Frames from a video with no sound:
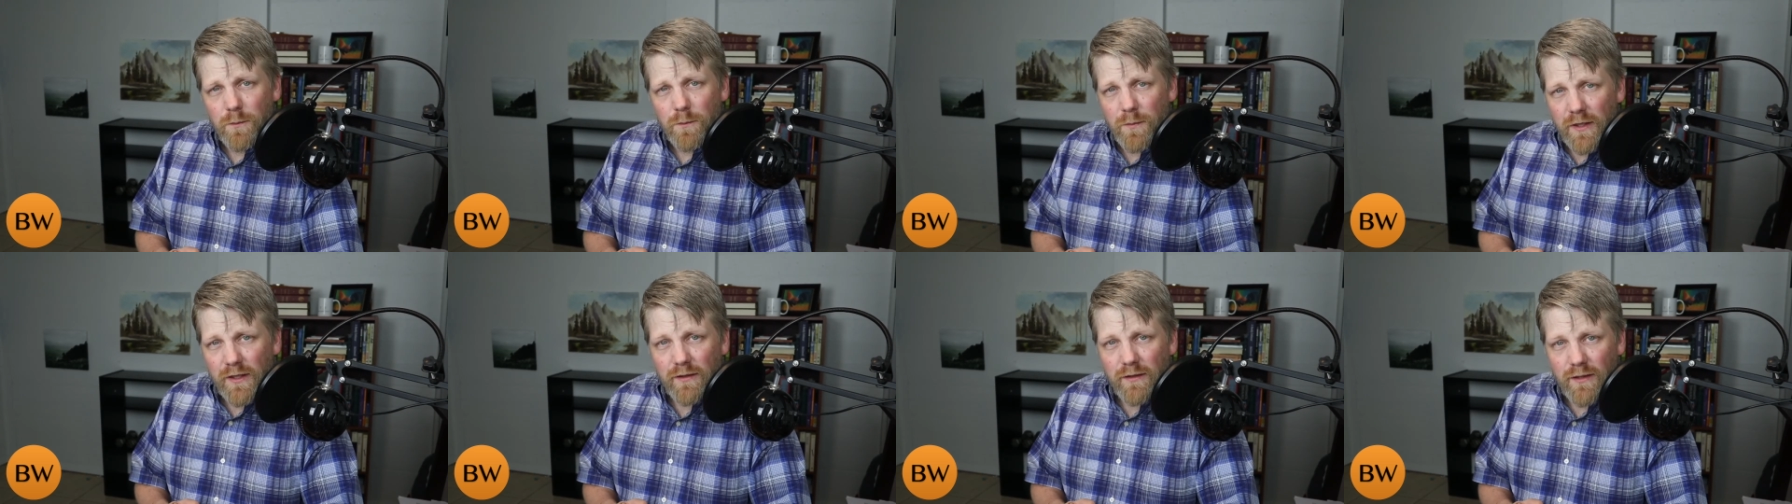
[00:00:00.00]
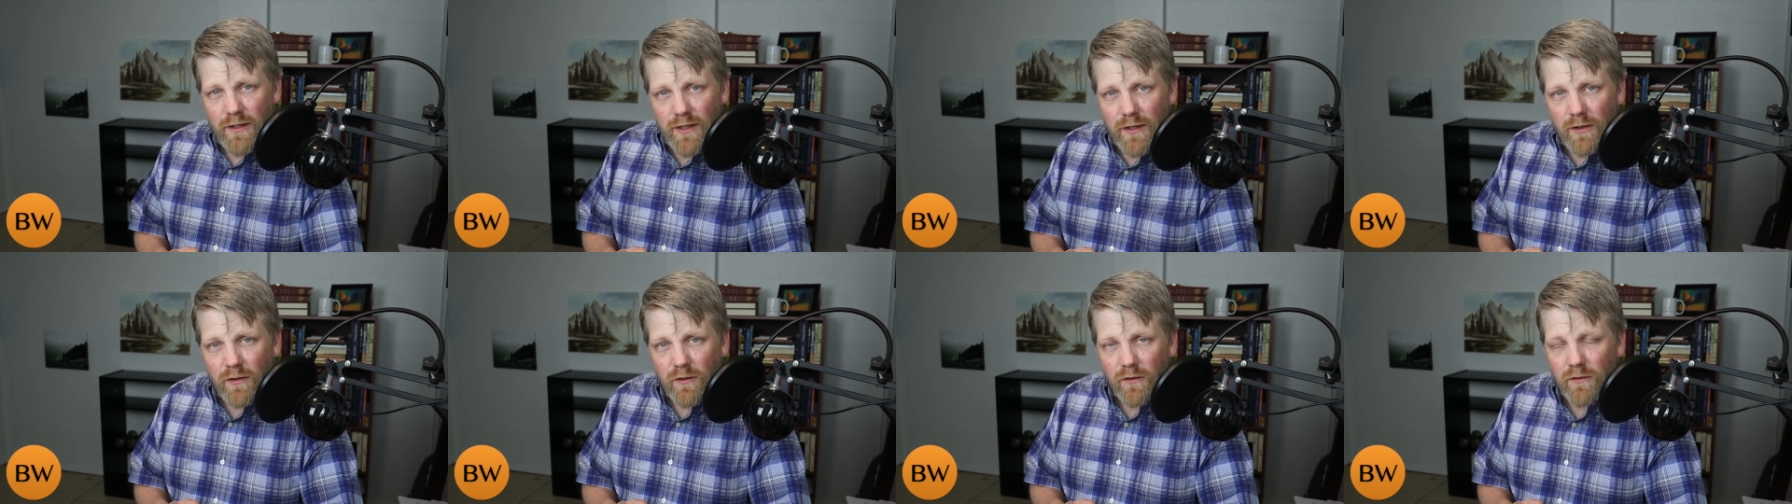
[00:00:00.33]
big
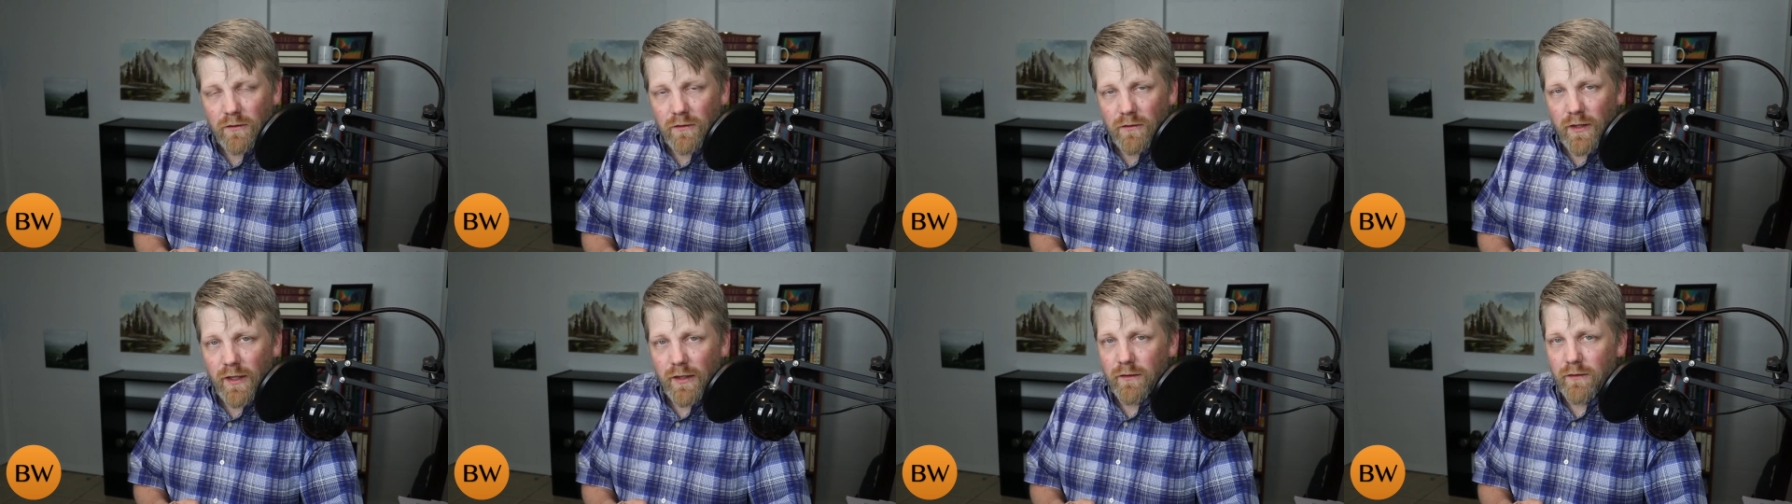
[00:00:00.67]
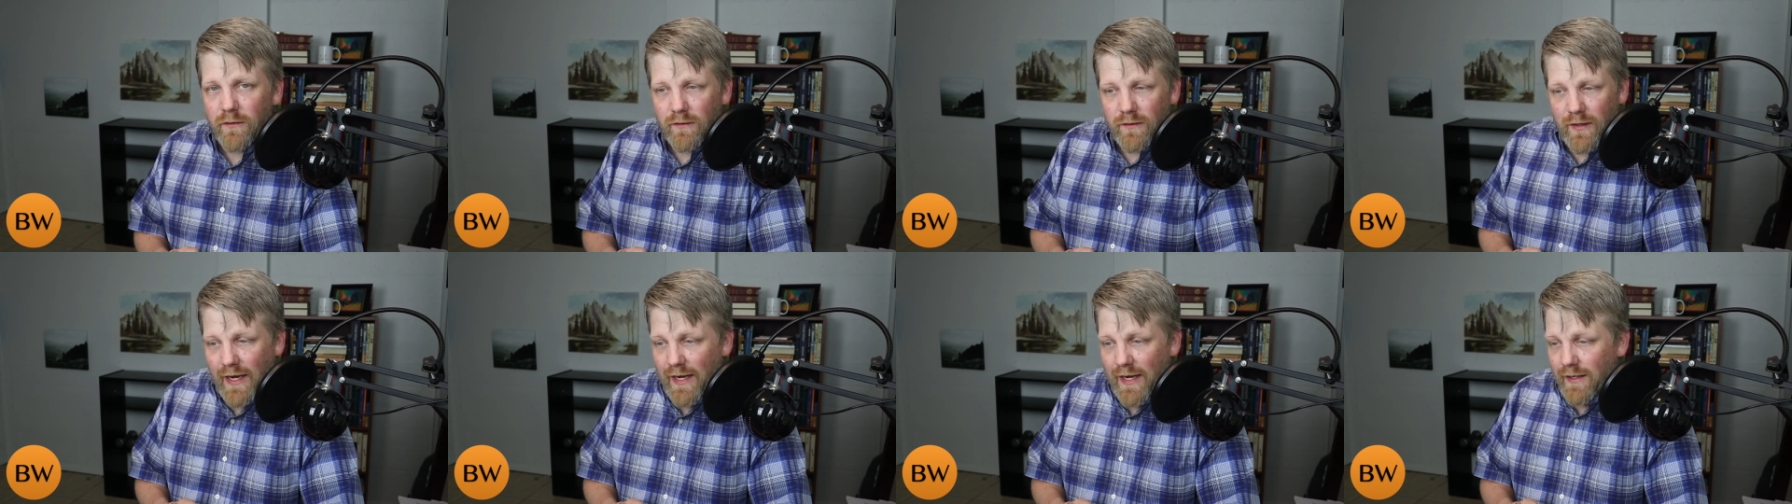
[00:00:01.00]
deal.
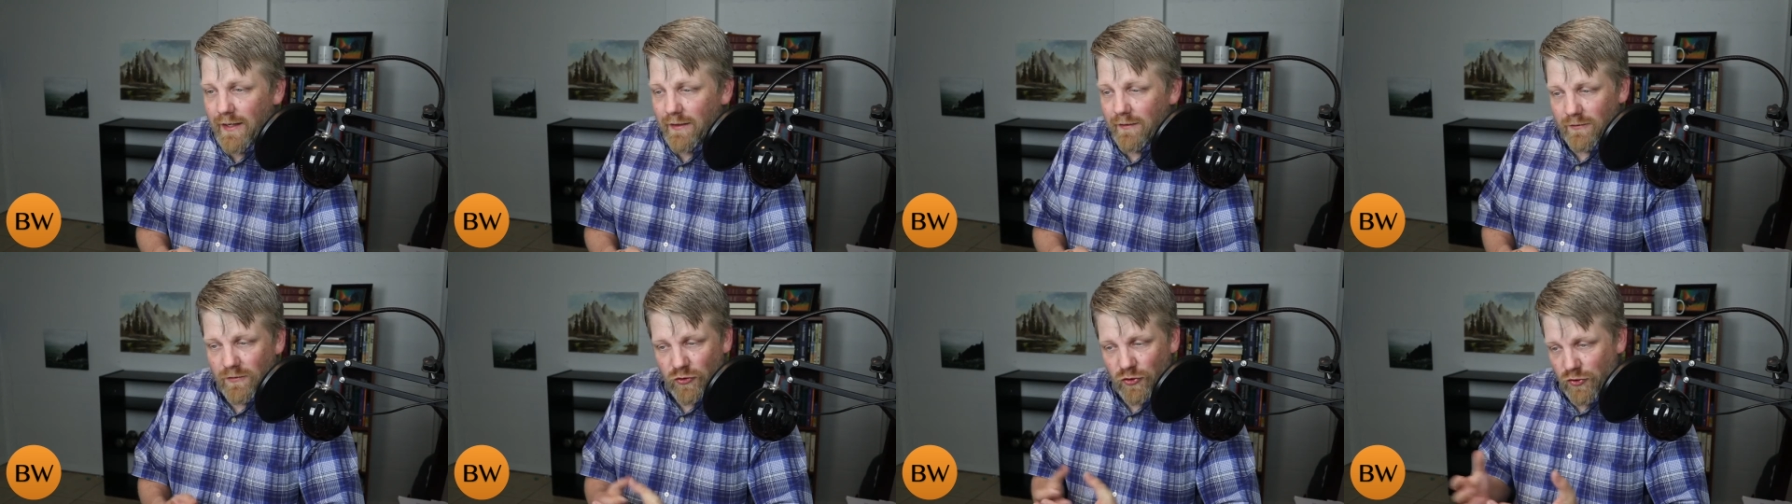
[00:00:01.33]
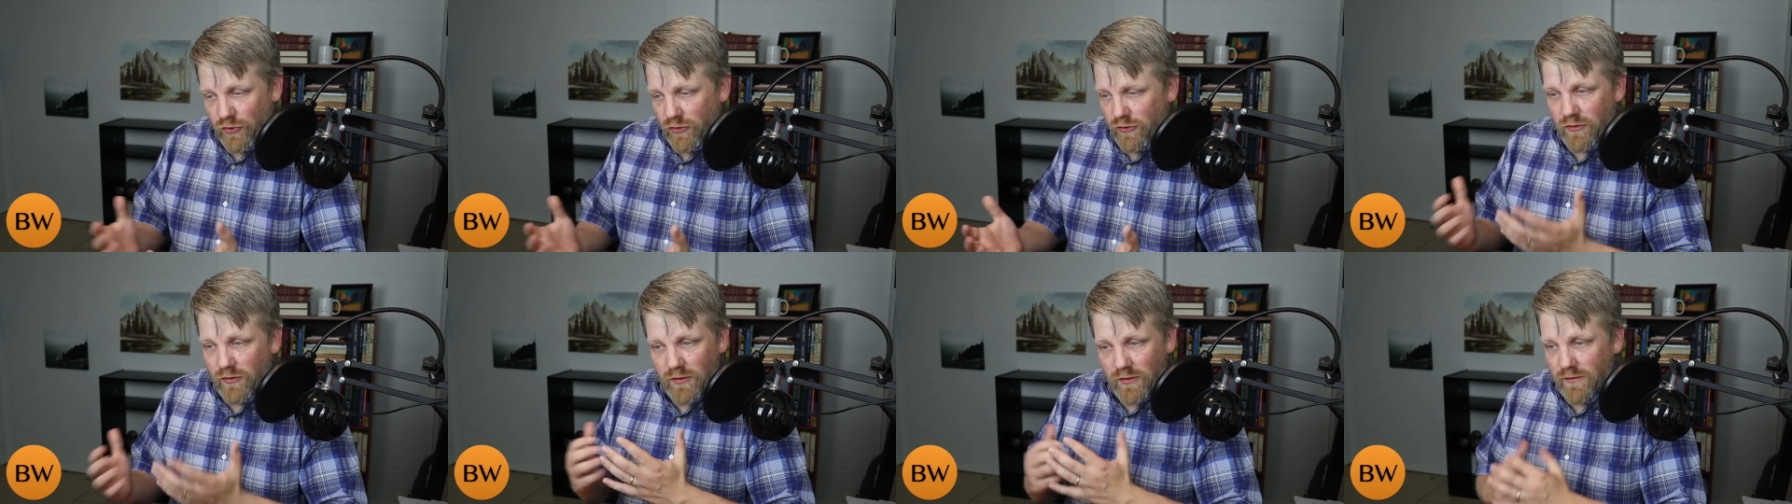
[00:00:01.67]
That that
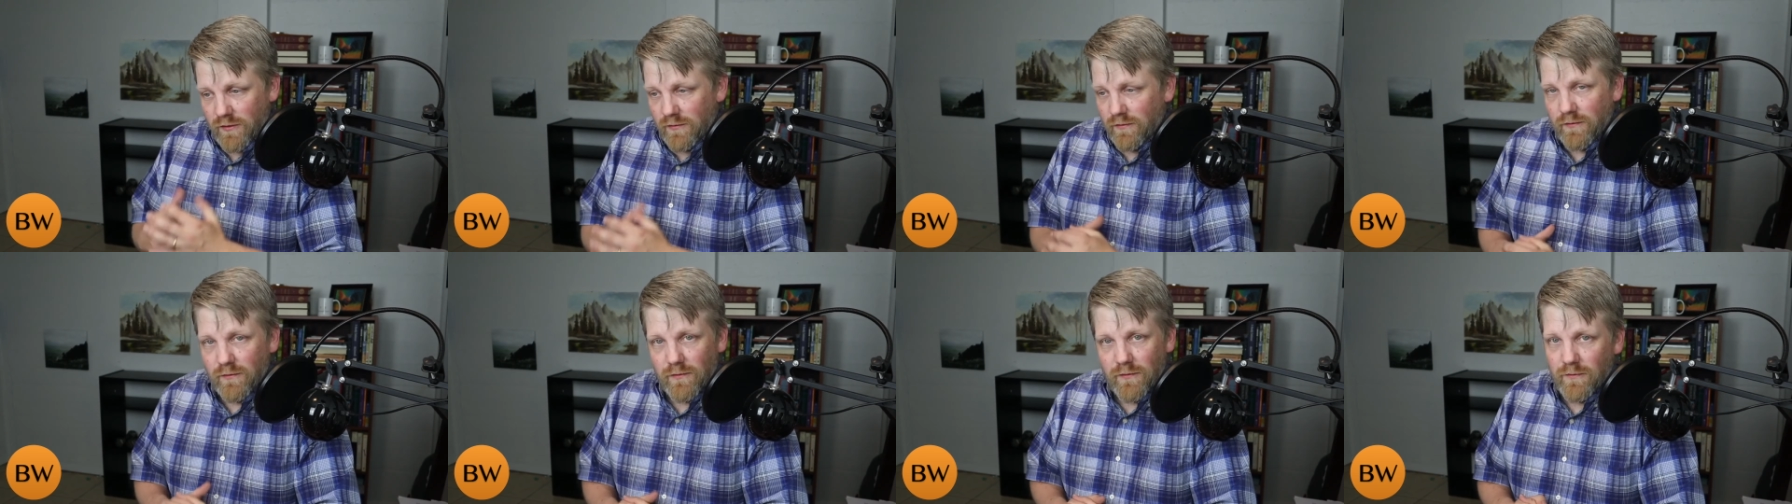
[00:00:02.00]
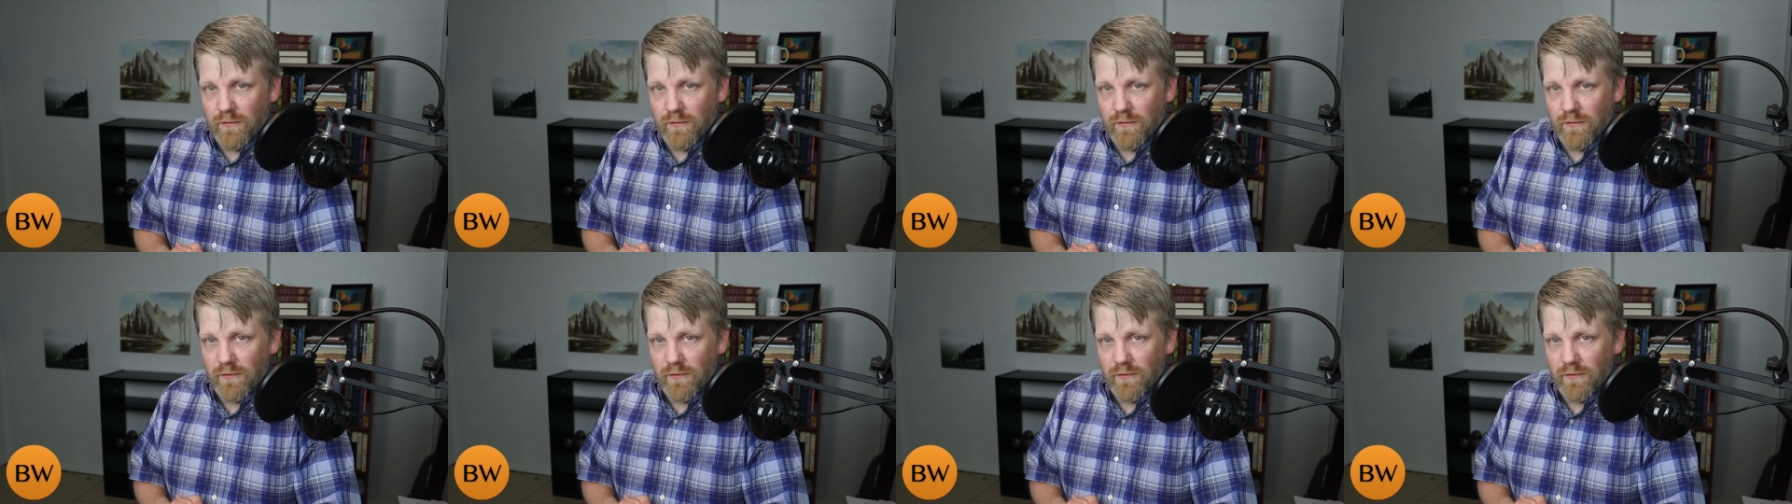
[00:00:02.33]
should